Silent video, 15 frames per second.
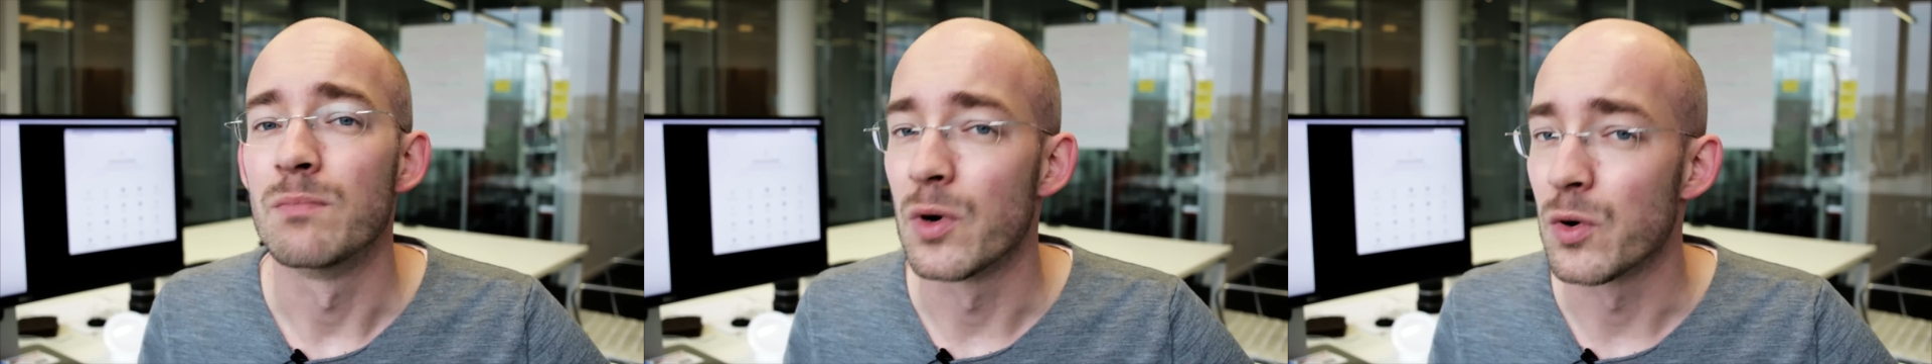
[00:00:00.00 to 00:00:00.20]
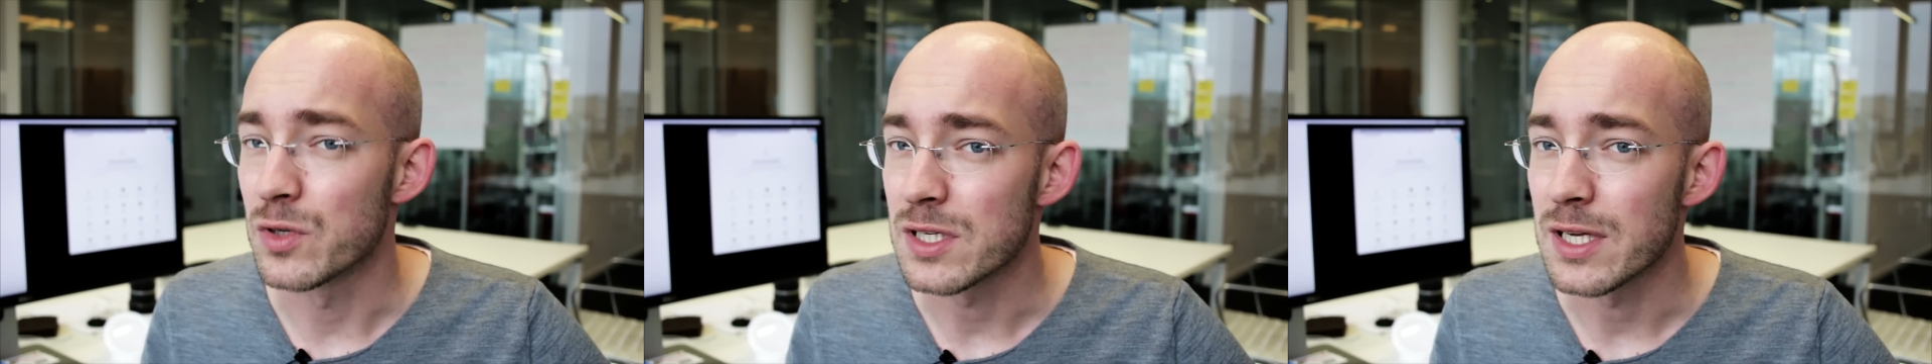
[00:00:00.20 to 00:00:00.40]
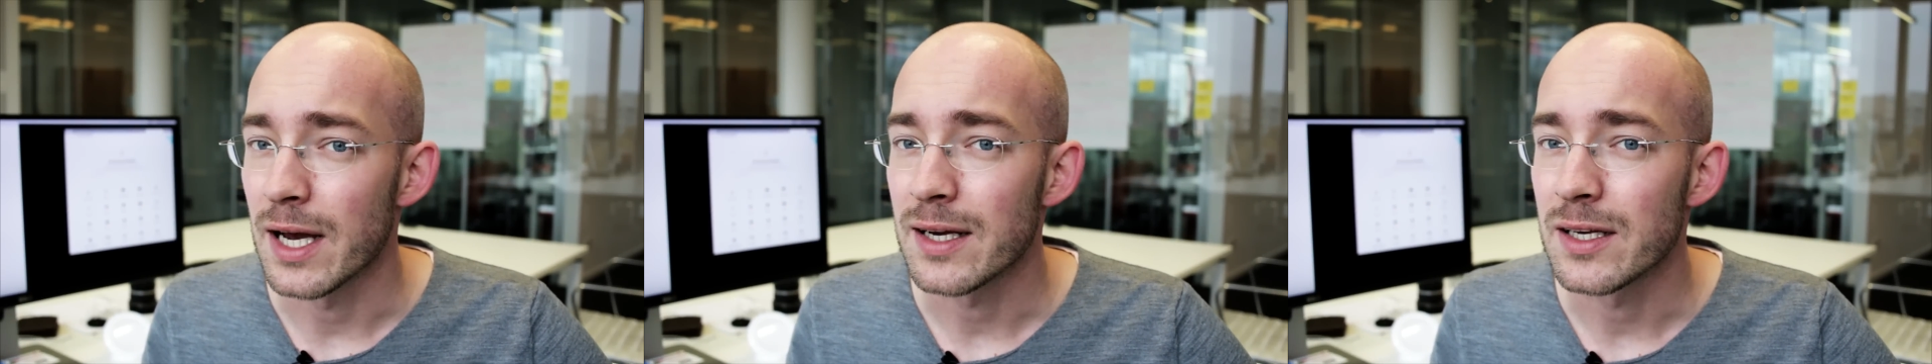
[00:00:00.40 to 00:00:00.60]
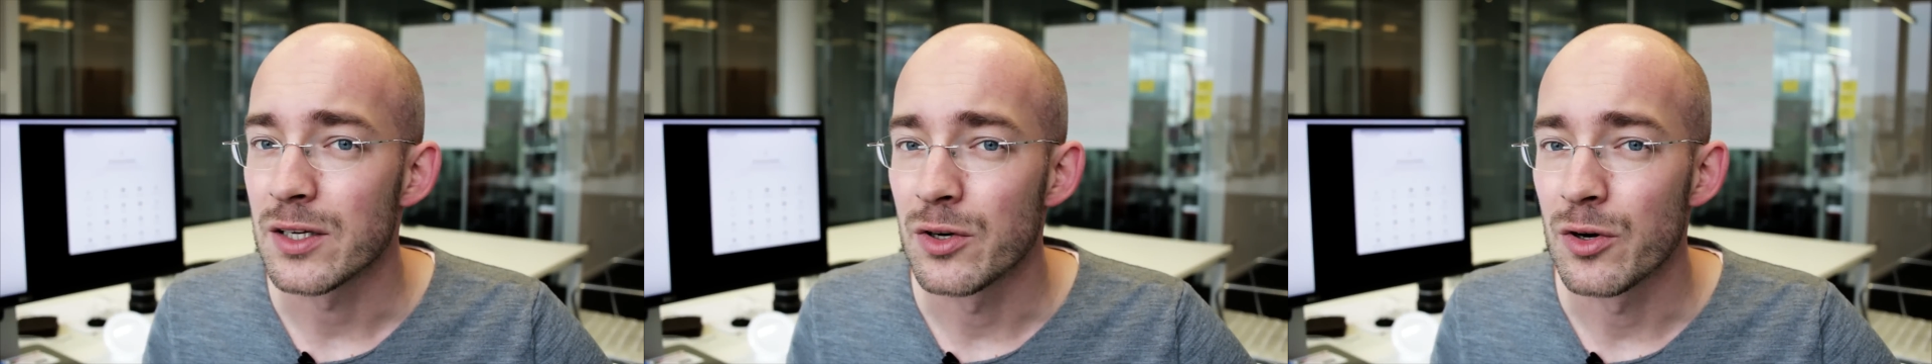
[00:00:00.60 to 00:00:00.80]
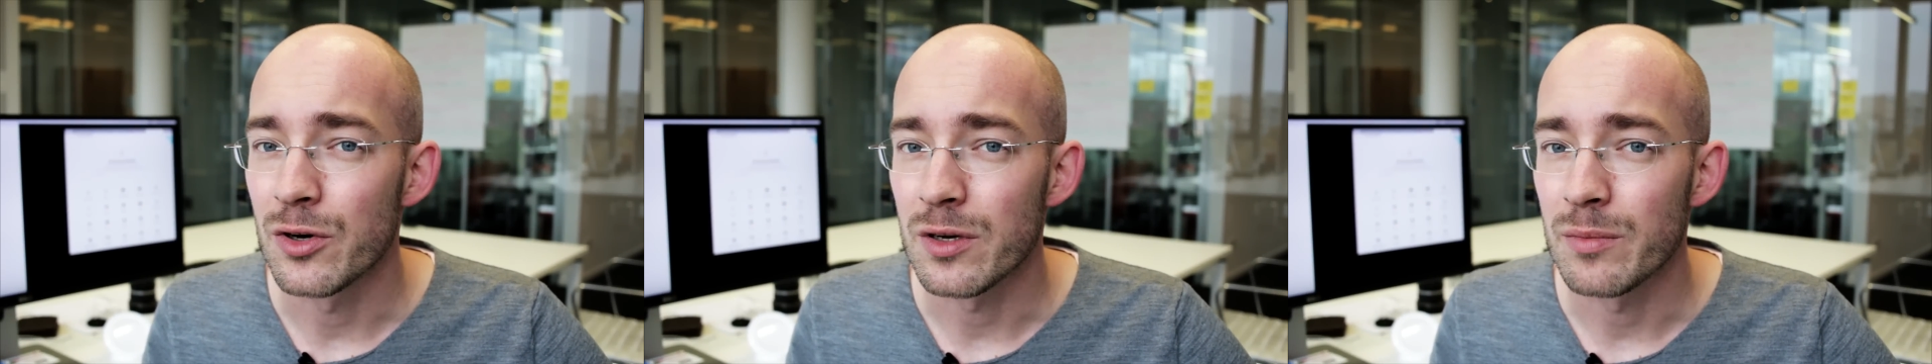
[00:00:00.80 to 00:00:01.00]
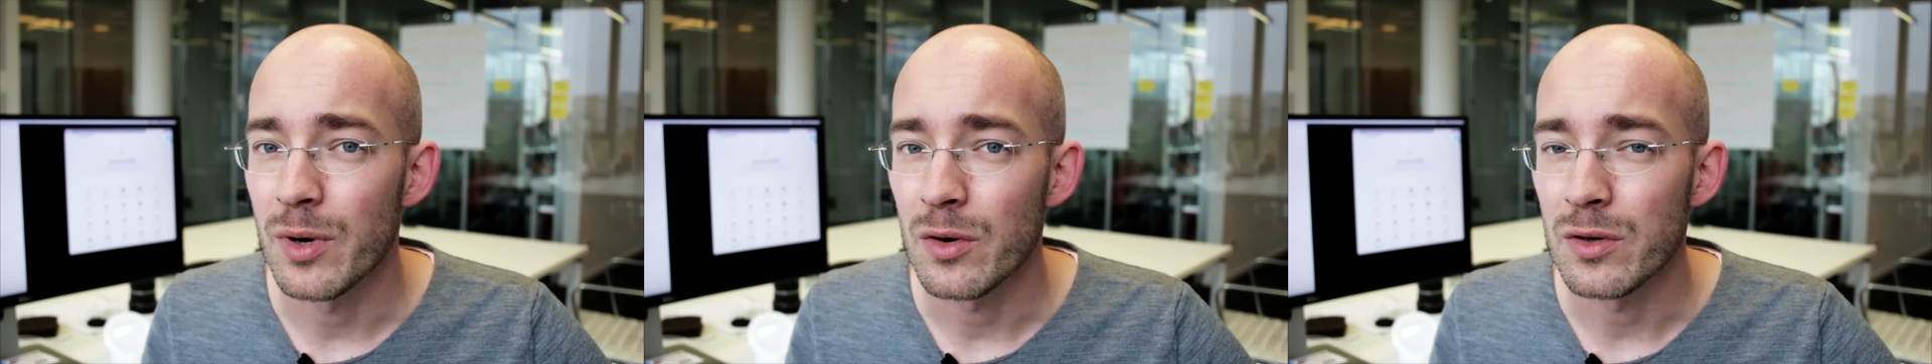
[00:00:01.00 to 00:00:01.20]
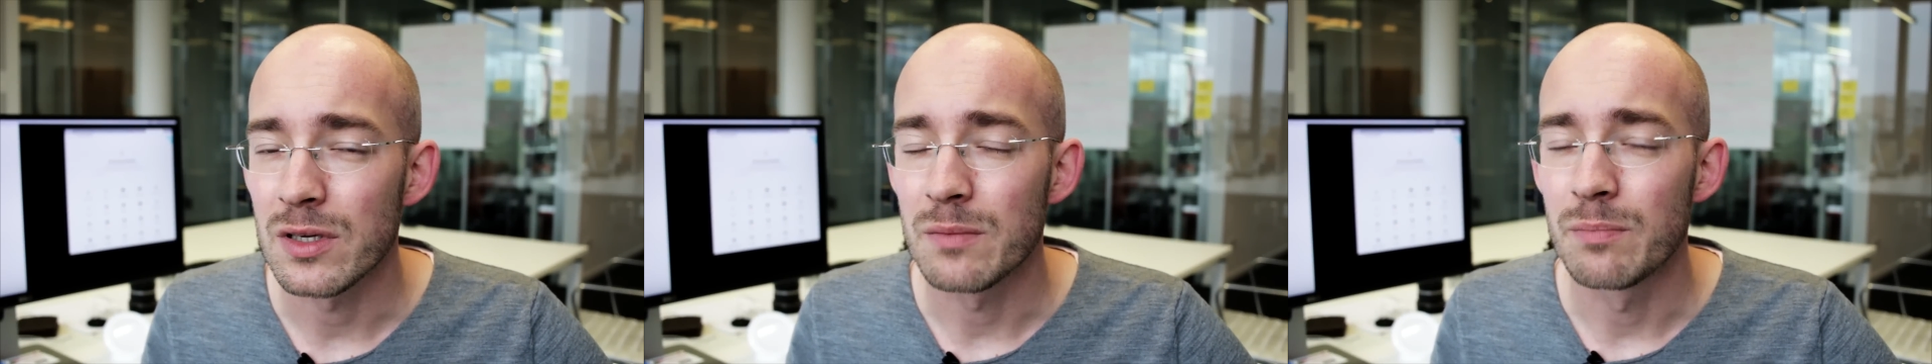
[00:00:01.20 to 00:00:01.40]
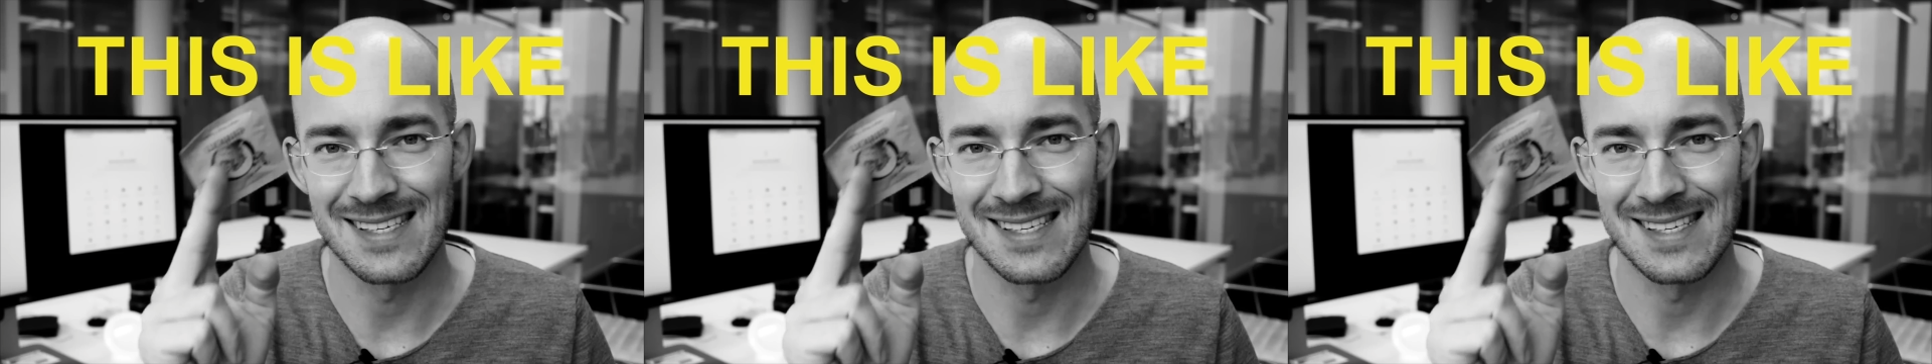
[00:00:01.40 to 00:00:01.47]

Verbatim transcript: Most likely you heard about it.